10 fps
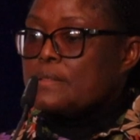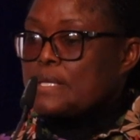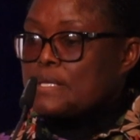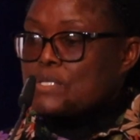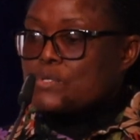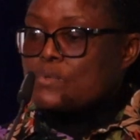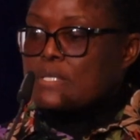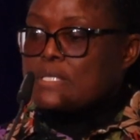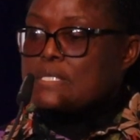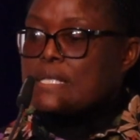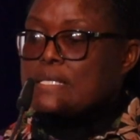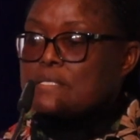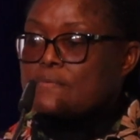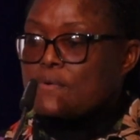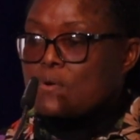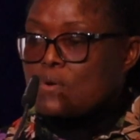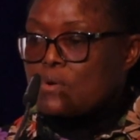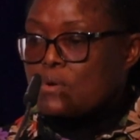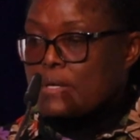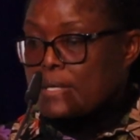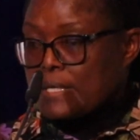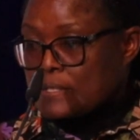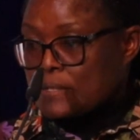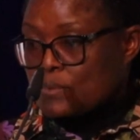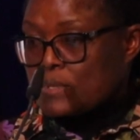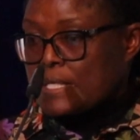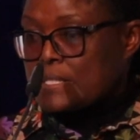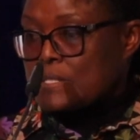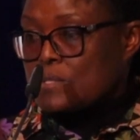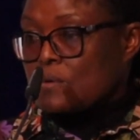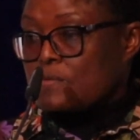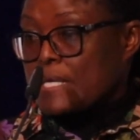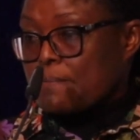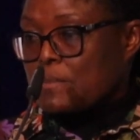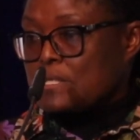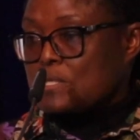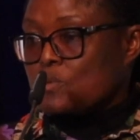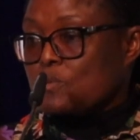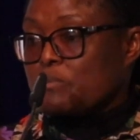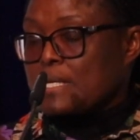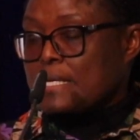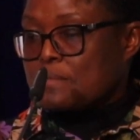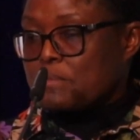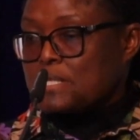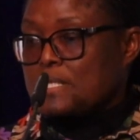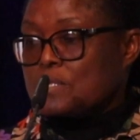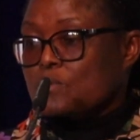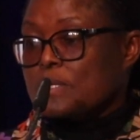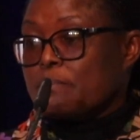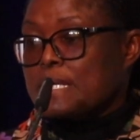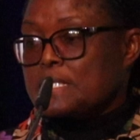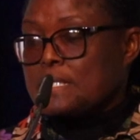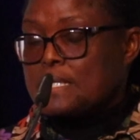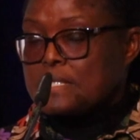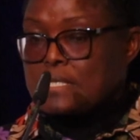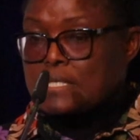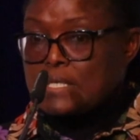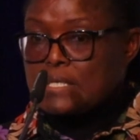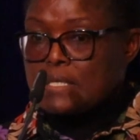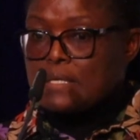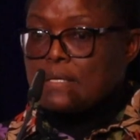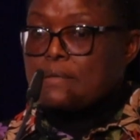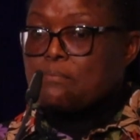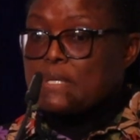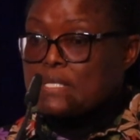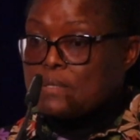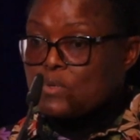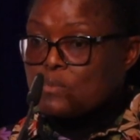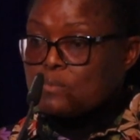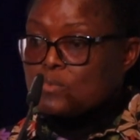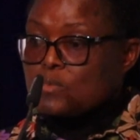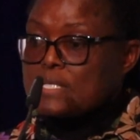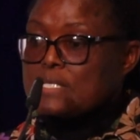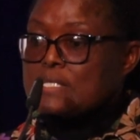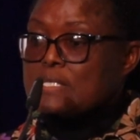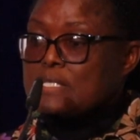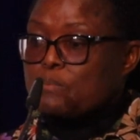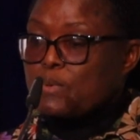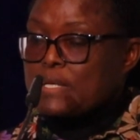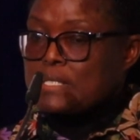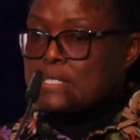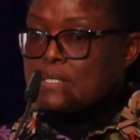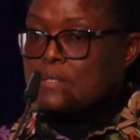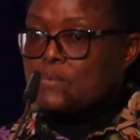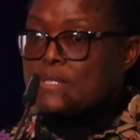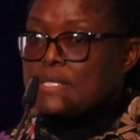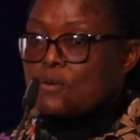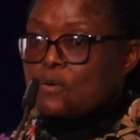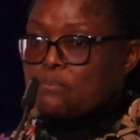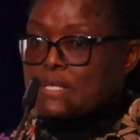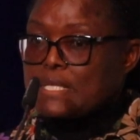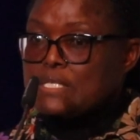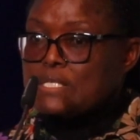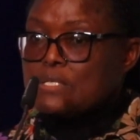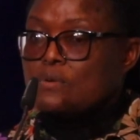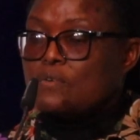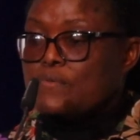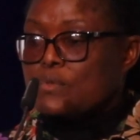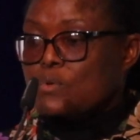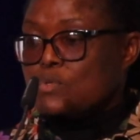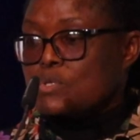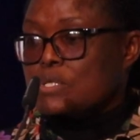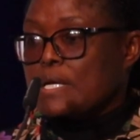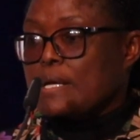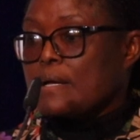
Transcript: the issue is that for a student or somebody to be admitted to a bachelor degree, minimum 26 points with a combination of those